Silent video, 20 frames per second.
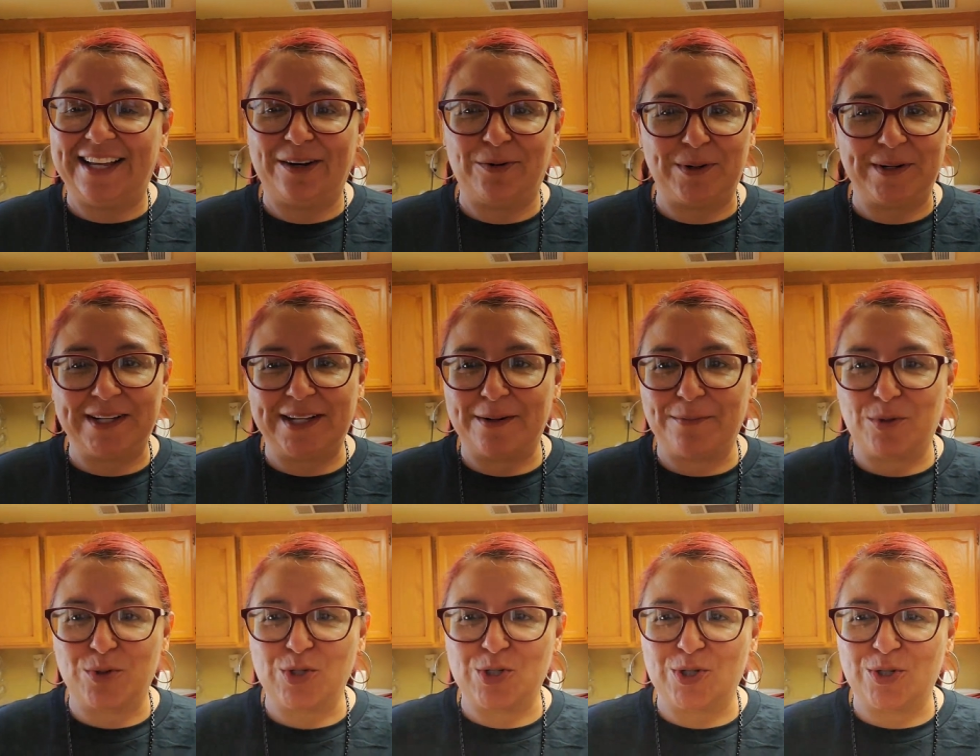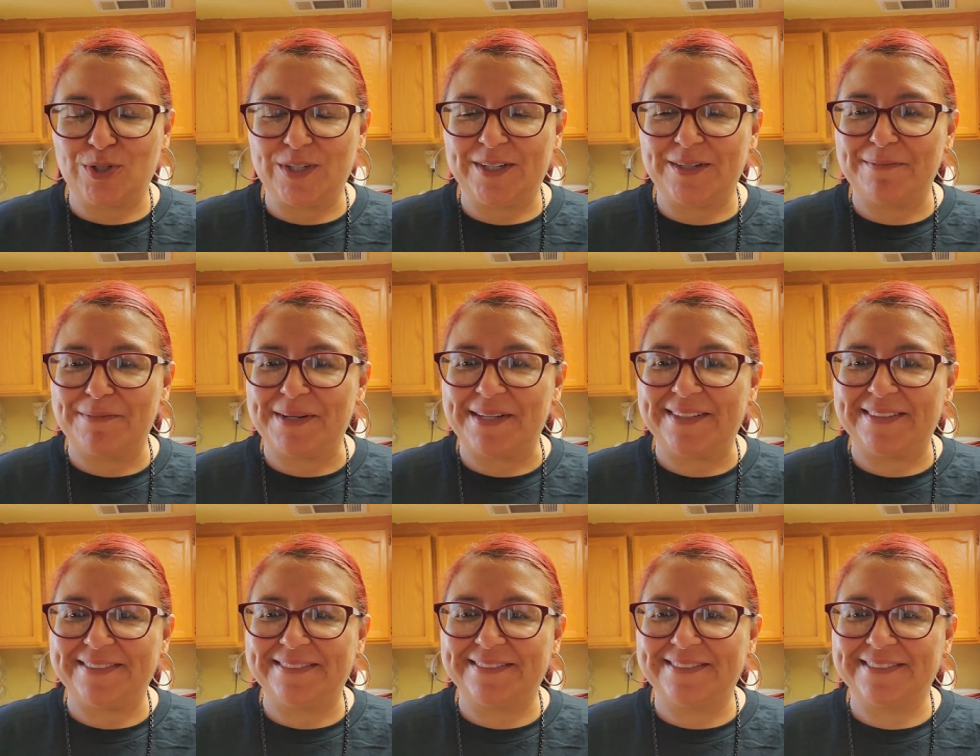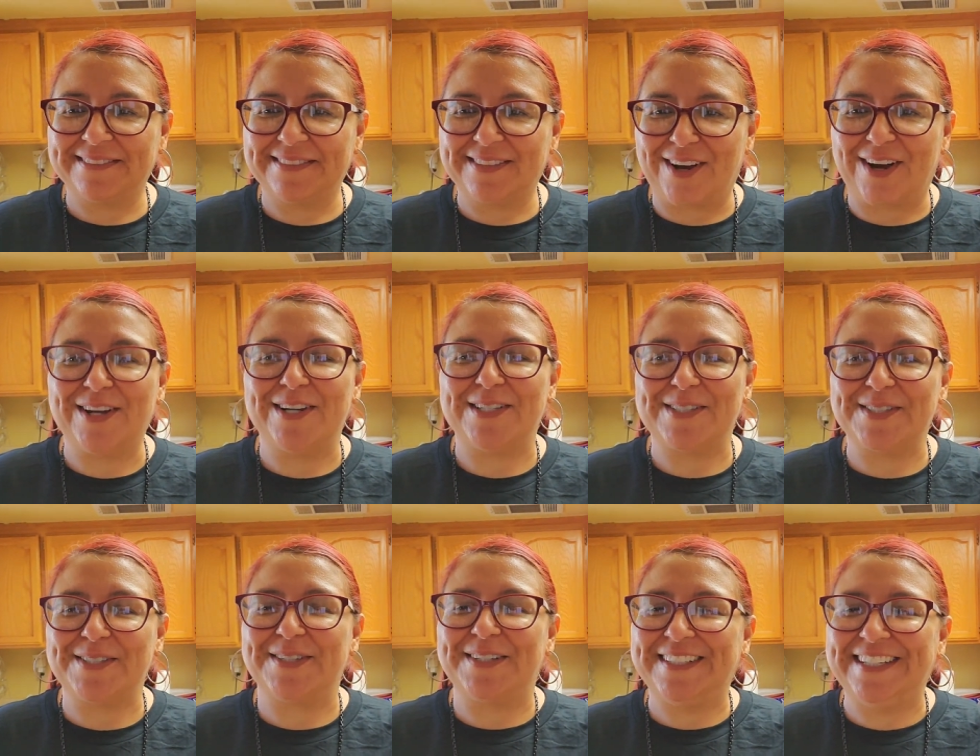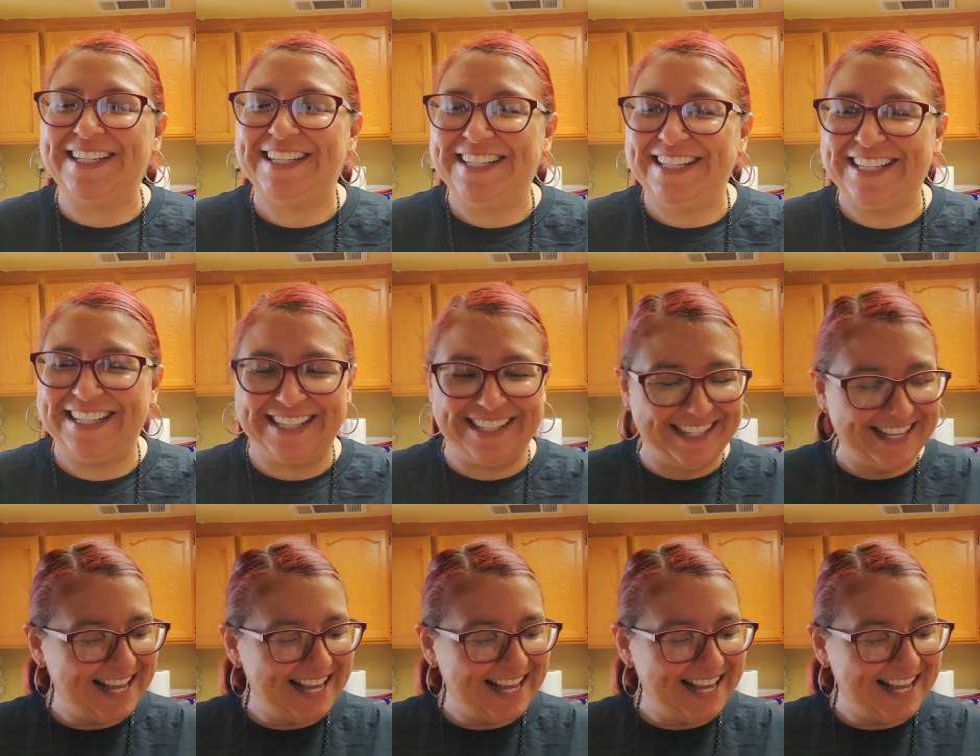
I don't want to get emotional here, but God is good.